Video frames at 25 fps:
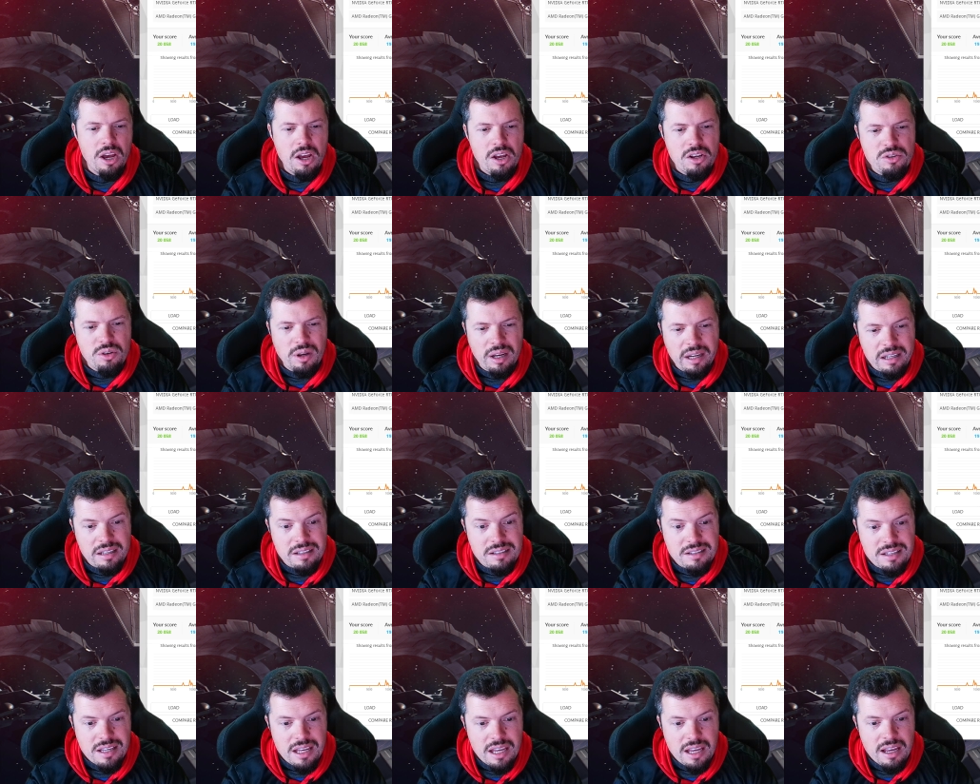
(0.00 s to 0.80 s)
So I can
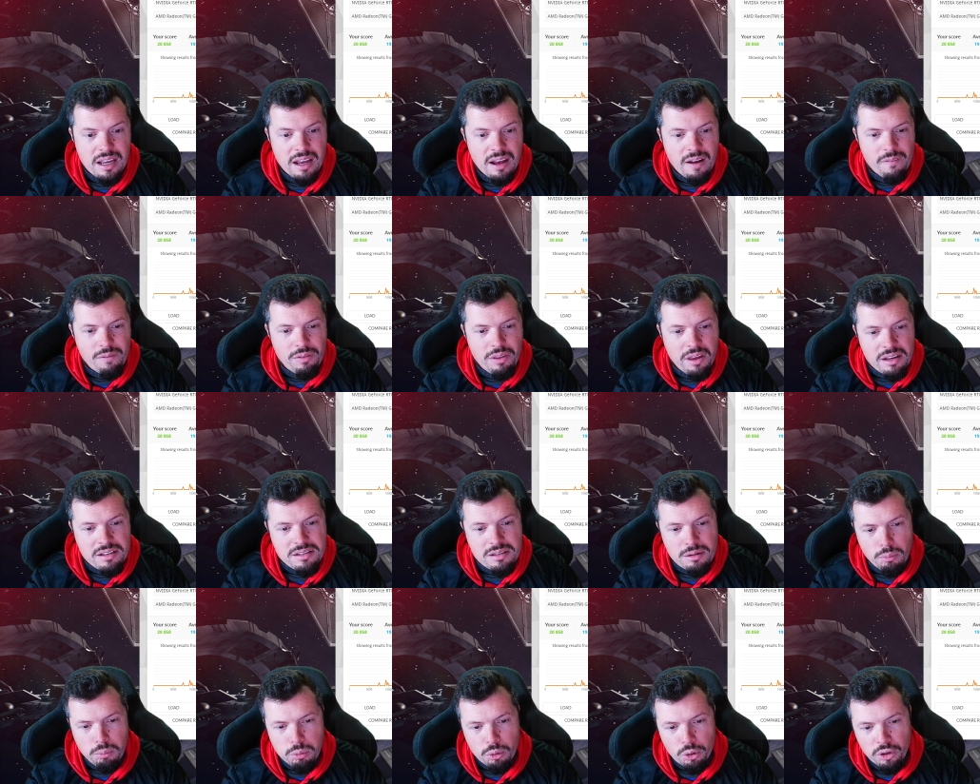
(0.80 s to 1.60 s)
see there's
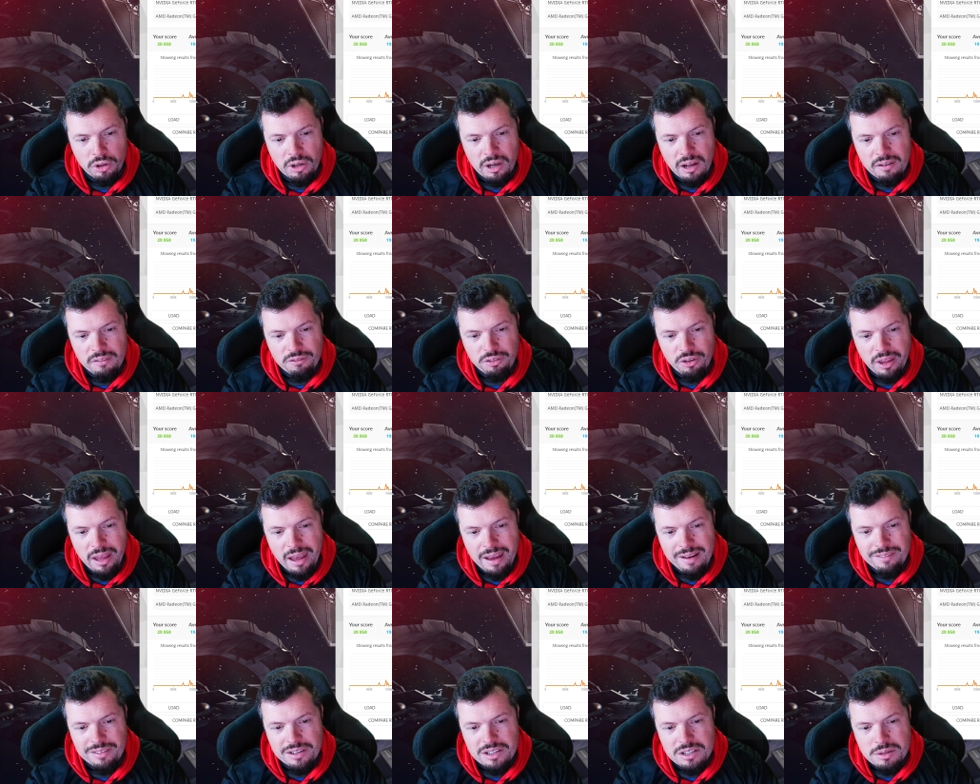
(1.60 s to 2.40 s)
the blue line for the
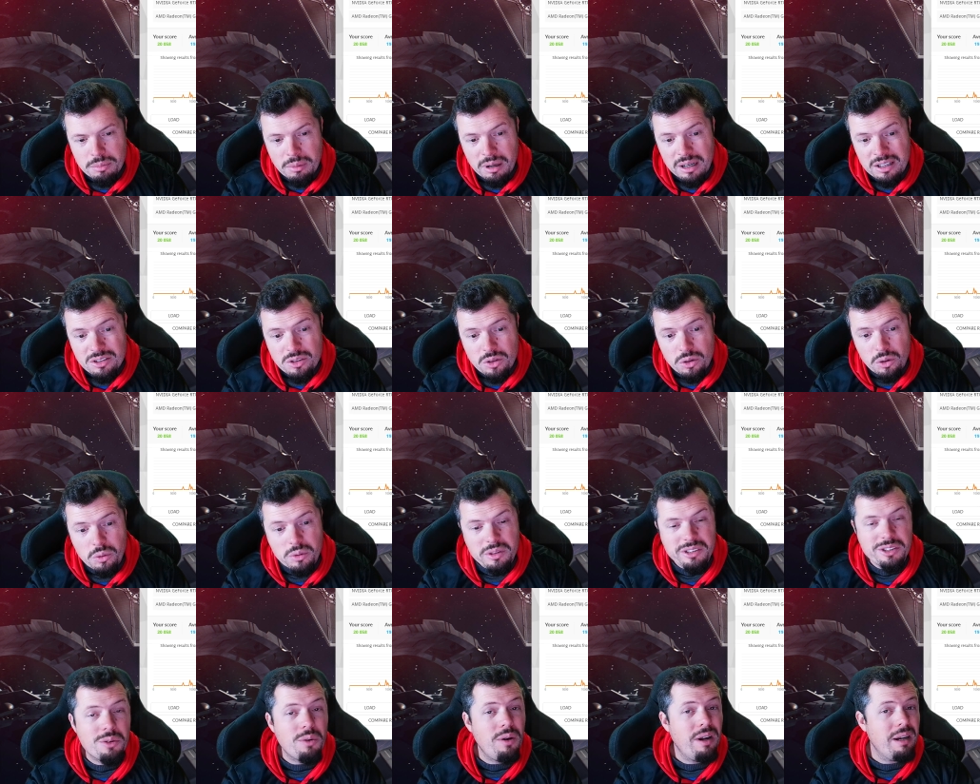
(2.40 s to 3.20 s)
average. My score
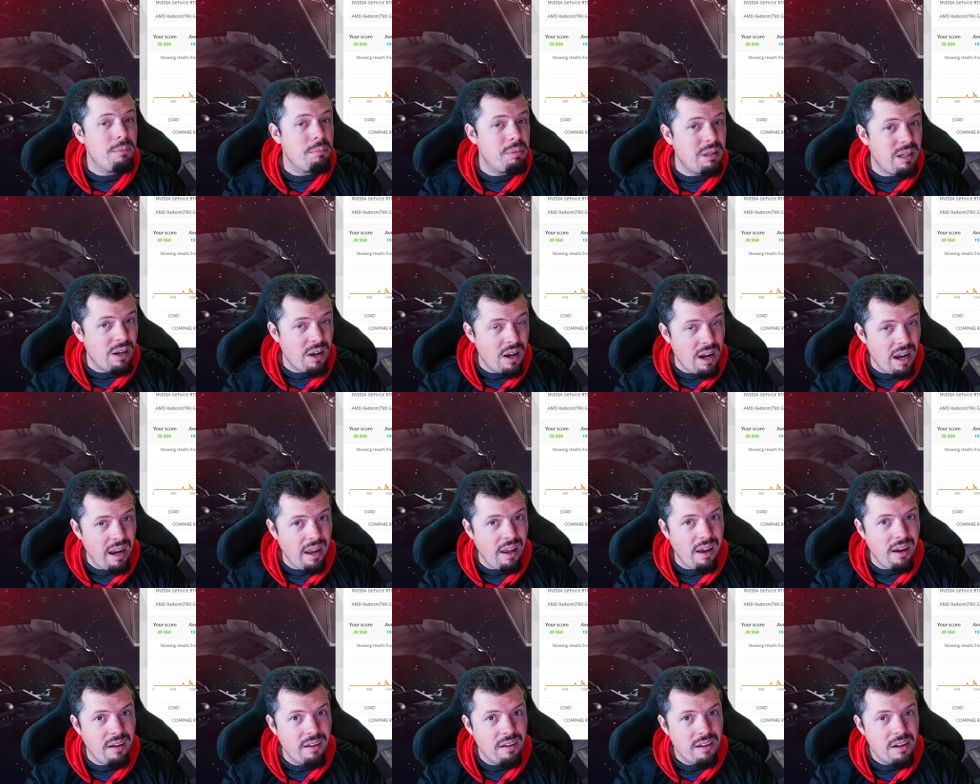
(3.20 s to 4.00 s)
was quite a bit higher.